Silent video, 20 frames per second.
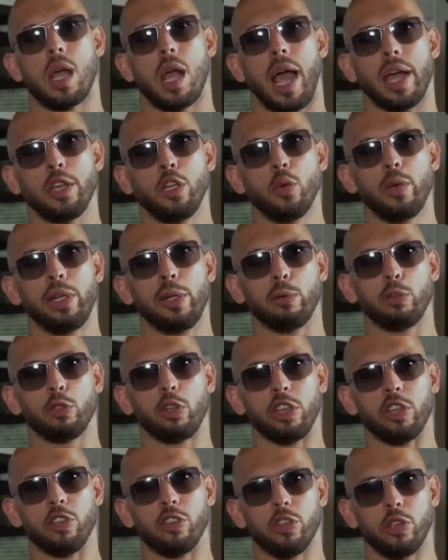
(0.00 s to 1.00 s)
I knew what he was
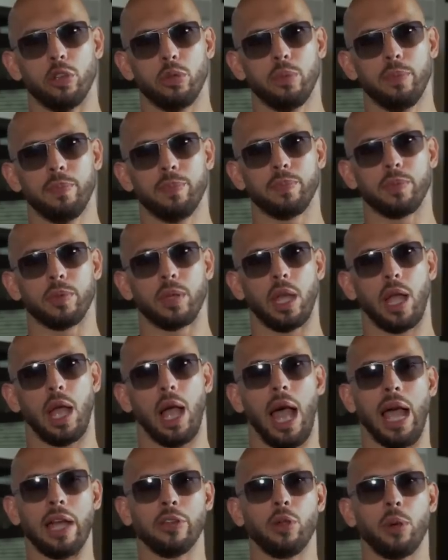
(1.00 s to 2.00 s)
going to do.
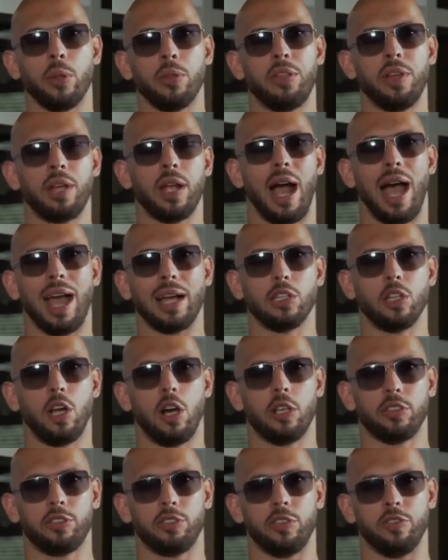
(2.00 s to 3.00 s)
I don't think I
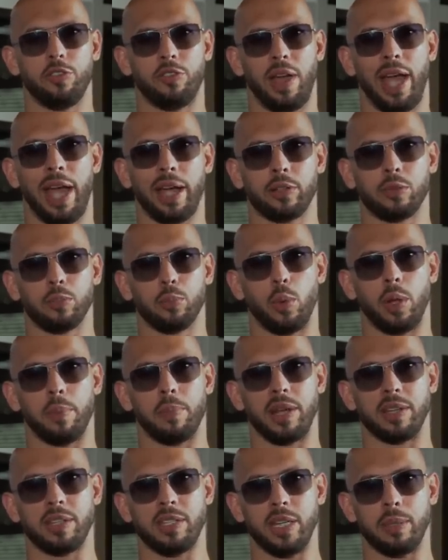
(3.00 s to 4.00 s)
lost. In fact, when
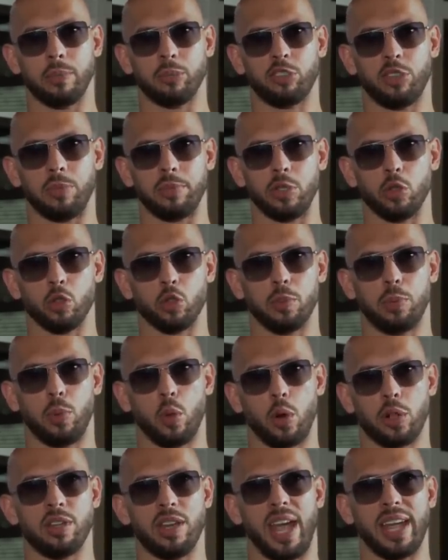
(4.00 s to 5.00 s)
my team sent me the
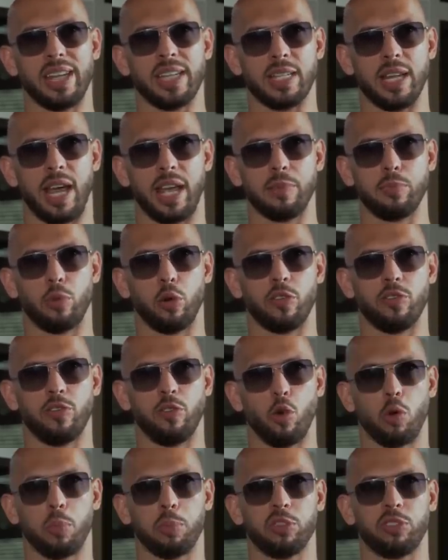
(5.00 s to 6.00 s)
report,
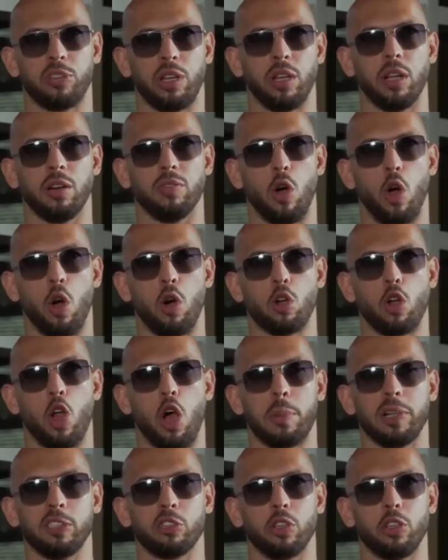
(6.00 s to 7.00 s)
99.4% of all
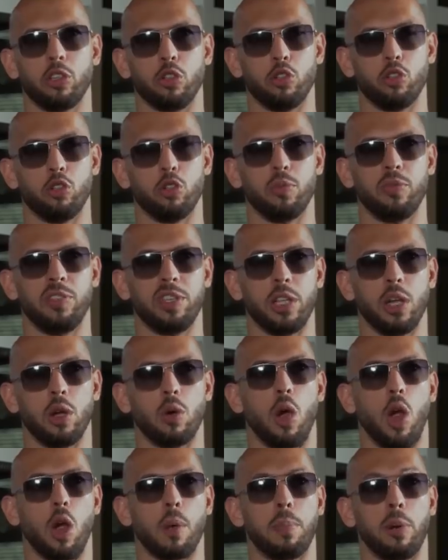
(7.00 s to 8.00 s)
comments on the YouTube
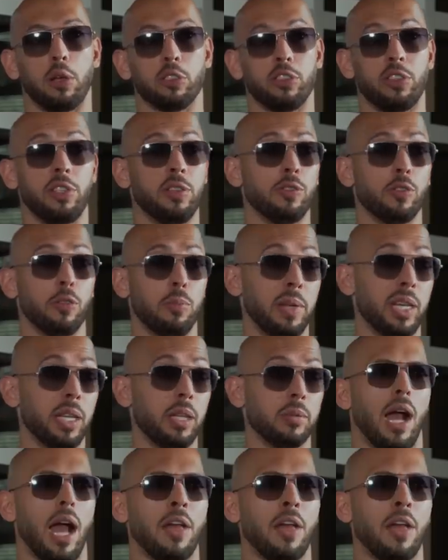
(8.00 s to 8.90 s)
video are positive for me.